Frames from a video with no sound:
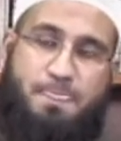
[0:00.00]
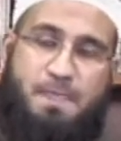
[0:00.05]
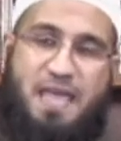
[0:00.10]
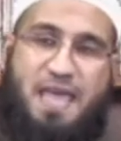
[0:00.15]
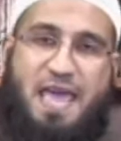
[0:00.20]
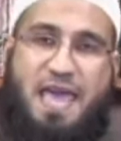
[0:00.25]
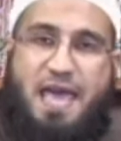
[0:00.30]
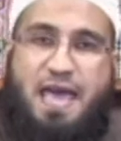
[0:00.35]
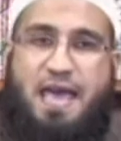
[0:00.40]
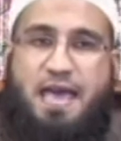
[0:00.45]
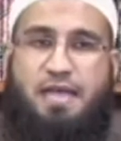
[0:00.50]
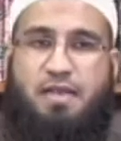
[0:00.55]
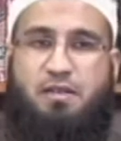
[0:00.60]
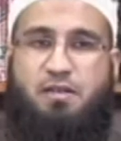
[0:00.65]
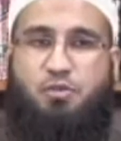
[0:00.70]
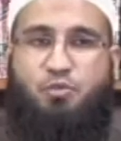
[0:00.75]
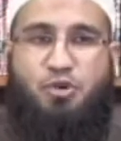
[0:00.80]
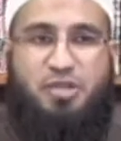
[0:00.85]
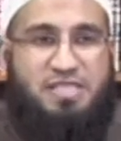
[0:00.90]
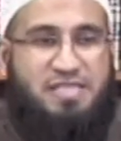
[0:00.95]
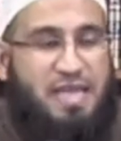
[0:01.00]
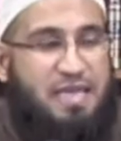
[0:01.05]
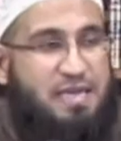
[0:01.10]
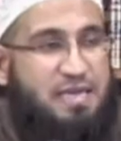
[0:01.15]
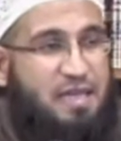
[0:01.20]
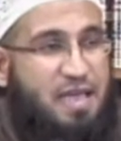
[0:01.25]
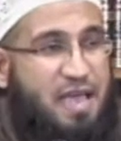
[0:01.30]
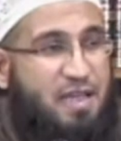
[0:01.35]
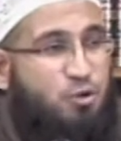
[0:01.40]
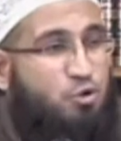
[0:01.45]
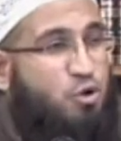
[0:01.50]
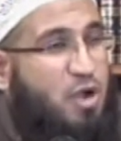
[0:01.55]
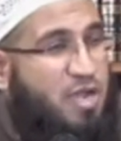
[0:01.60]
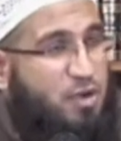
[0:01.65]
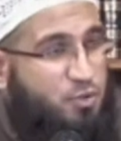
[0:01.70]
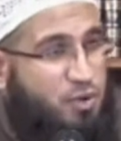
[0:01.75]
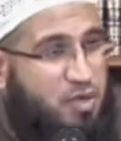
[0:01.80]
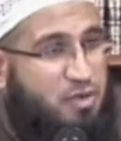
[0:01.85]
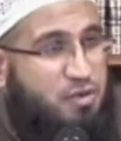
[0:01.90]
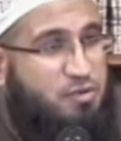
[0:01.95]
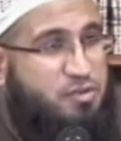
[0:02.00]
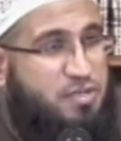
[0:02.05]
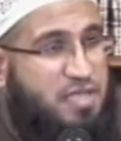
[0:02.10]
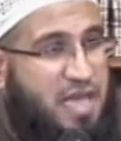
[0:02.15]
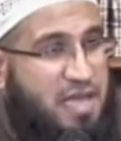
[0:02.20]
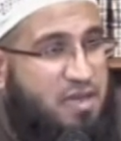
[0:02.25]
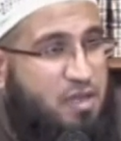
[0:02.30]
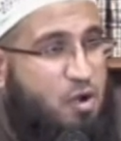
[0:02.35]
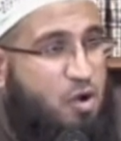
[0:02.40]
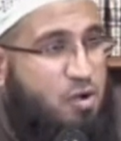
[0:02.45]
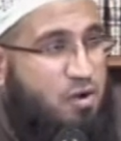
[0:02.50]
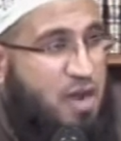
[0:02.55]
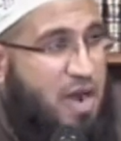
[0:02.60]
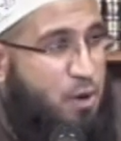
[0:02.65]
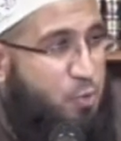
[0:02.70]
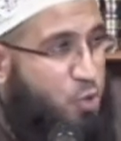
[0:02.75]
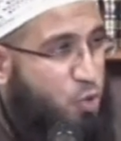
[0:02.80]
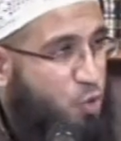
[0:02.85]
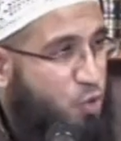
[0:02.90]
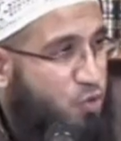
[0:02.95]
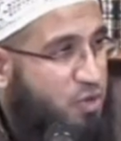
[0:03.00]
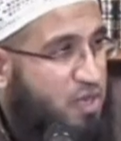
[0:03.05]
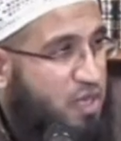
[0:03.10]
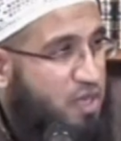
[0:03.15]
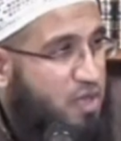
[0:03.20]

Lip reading: and recite it and try to understand it on our own.